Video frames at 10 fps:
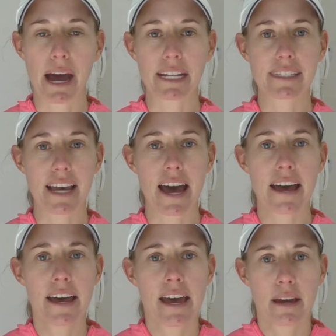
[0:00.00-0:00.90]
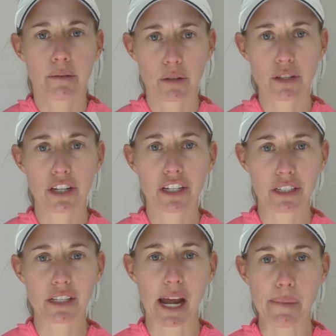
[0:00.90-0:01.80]
But uh, it was also
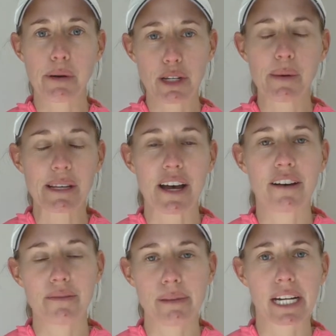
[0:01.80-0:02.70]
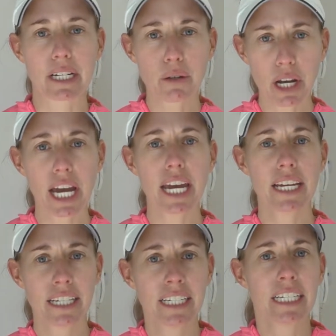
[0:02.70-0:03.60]
good to like push myself and be like,
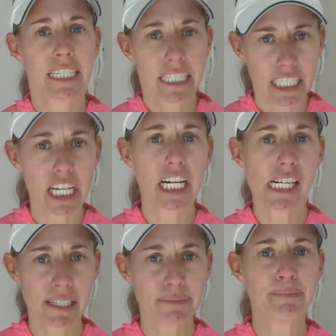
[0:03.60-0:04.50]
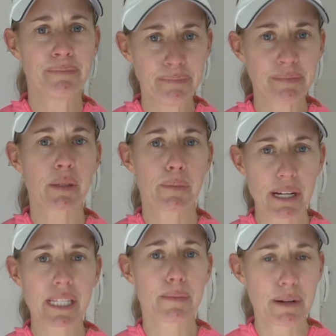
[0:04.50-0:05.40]
okay, yeah, mm -hmm,
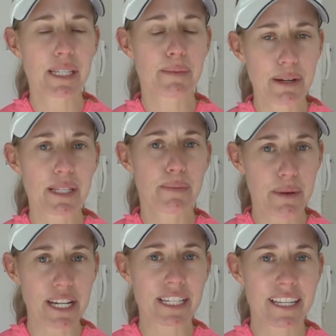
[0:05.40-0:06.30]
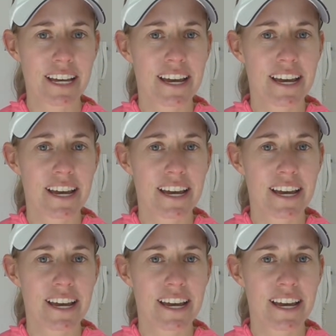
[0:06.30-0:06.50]
sprint, sprint, sprint, sprint.